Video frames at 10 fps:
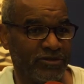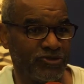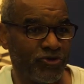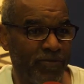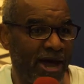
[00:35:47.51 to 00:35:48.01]

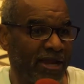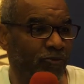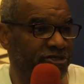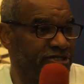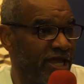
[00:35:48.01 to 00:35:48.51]
so nobody
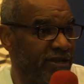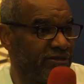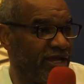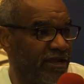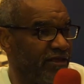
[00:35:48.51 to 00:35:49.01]
would say
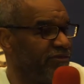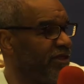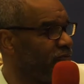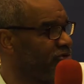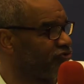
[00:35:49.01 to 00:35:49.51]
that
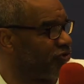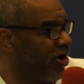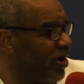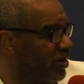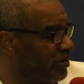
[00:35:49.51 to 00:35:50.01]
anything was
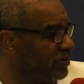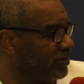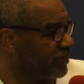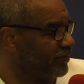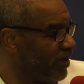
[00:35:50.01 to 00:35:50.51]
wrong.
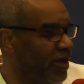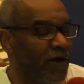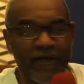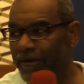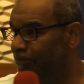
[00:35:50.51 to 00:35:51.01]

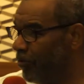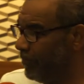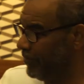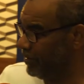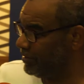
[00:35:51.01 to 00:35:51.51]
Inappropriate. or uh,
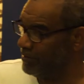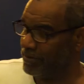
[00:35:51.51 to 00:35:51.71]
inappropriate.